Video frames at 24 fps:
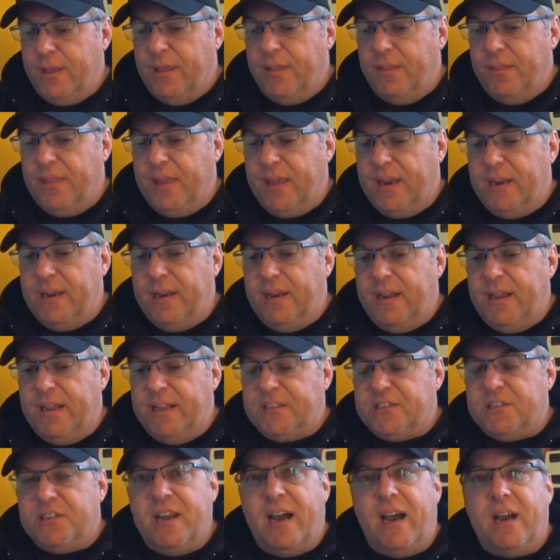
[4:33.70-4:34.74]
that
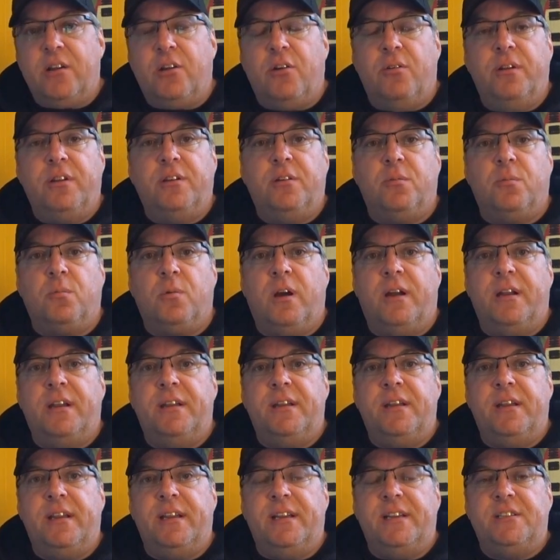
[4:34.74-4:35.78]
it's not going to run
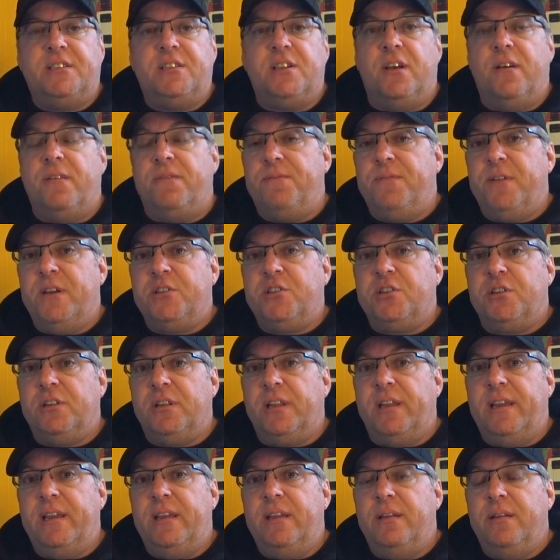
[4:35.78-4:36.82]
as
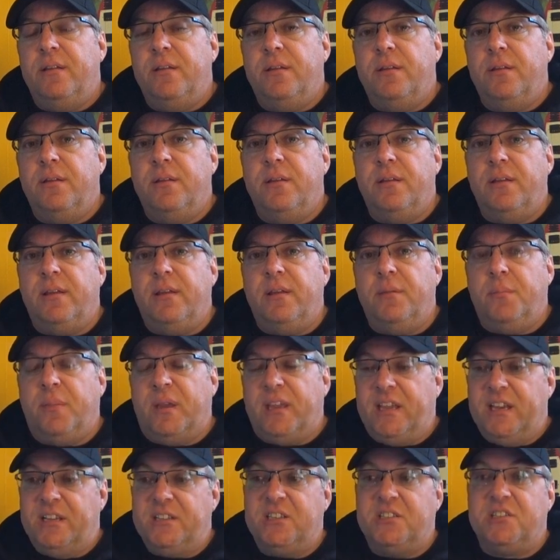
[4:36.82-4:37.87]
efficiently
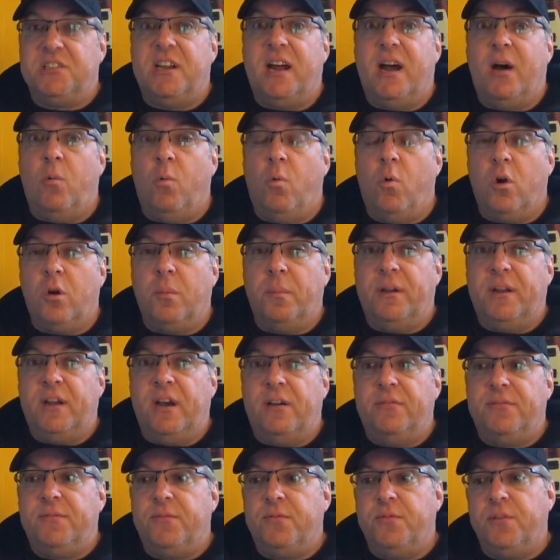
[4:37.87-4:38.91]
because it's not warm
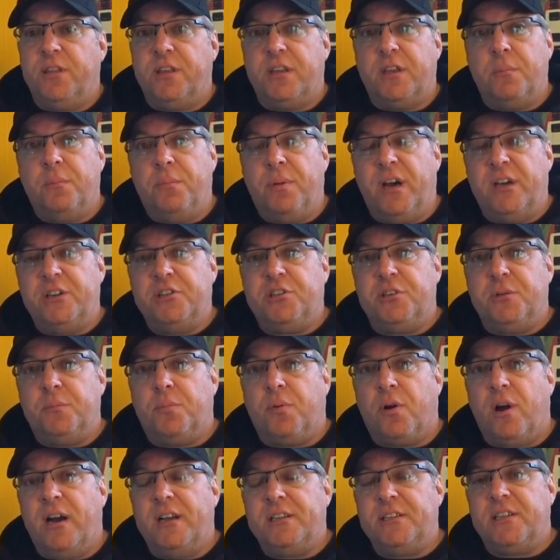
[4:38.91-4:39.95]
enough for the combustion
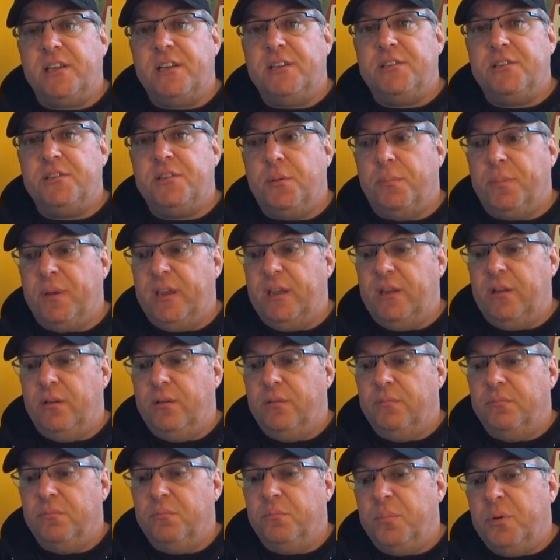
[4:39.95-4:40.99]
process to be
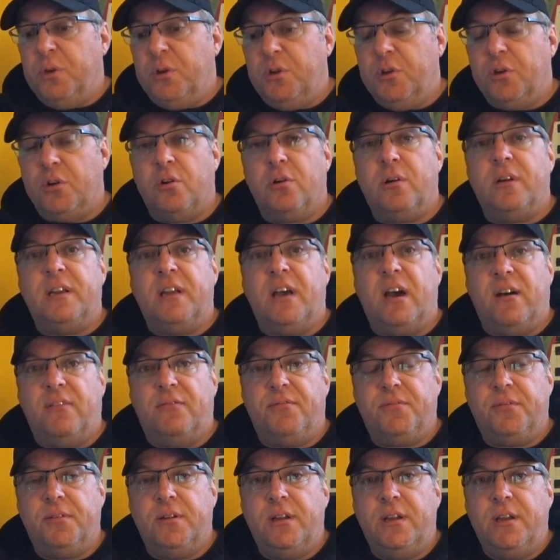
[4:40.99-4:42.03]
pure
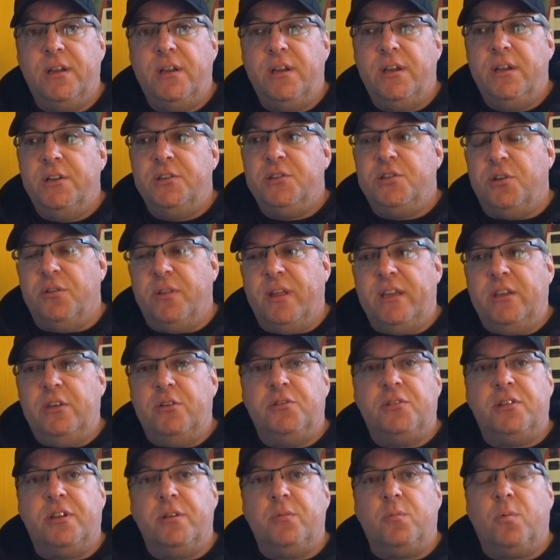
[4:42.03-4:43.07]
enough. So they
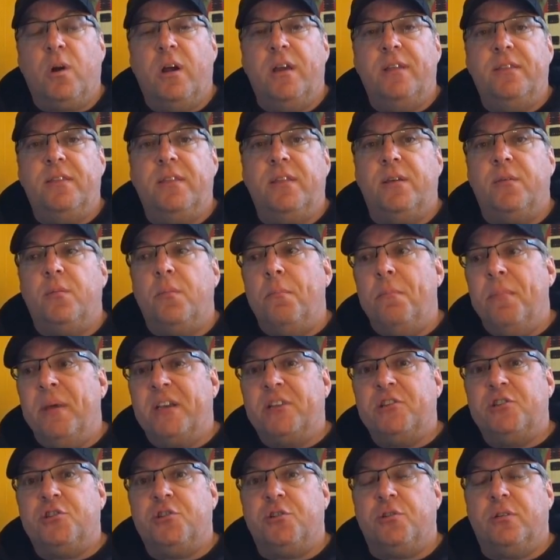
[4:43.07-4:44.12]
usually run the
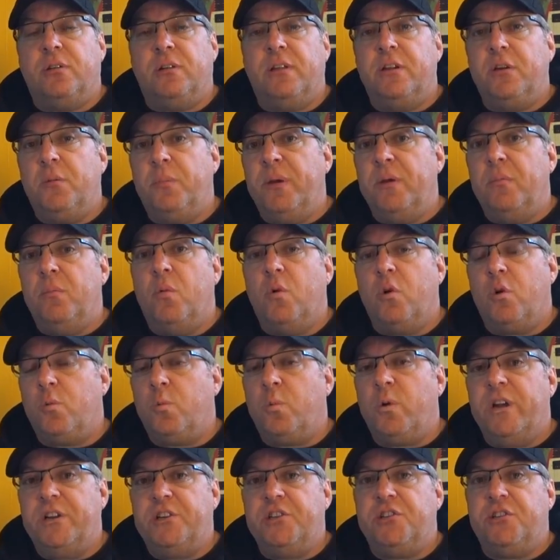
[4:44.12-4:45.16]
mixture a little bit more
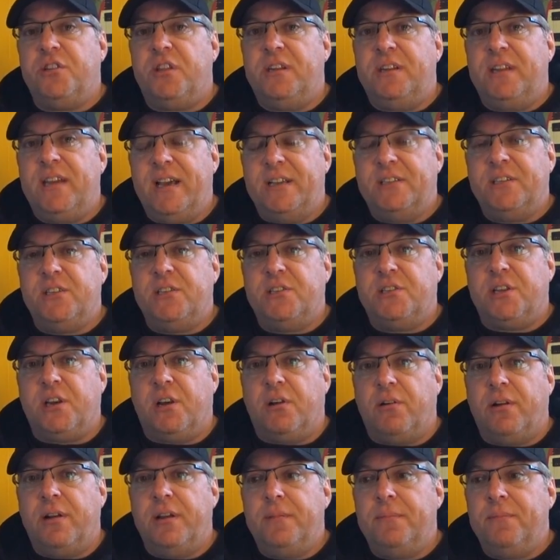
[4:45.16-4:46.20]
rich than
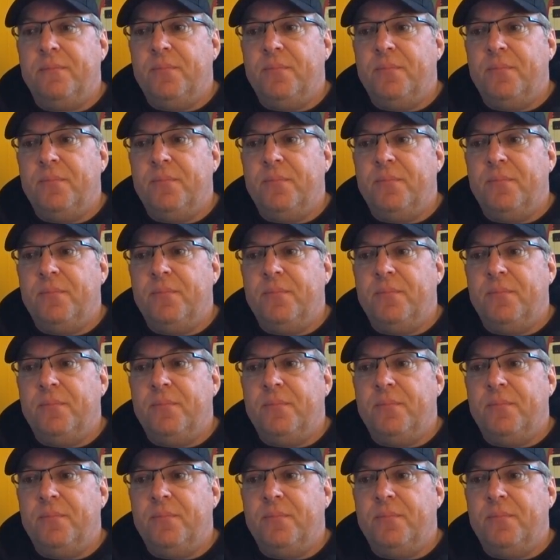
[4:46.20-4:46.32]
necessary